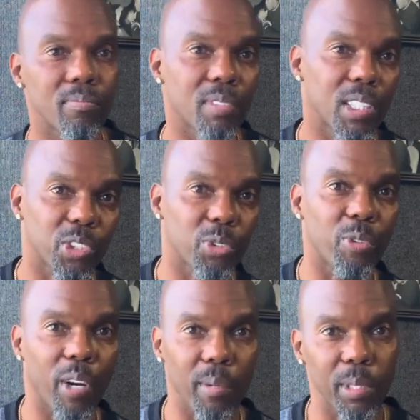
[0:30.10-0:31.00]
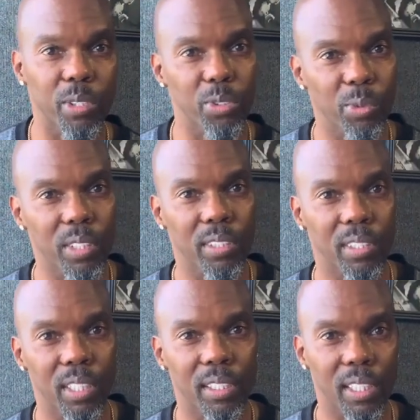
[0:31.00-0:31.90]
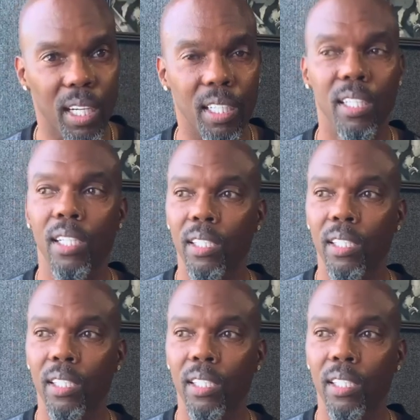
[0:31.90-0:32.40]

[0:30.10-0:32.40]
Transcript: Instagram, a little twist of TikTok.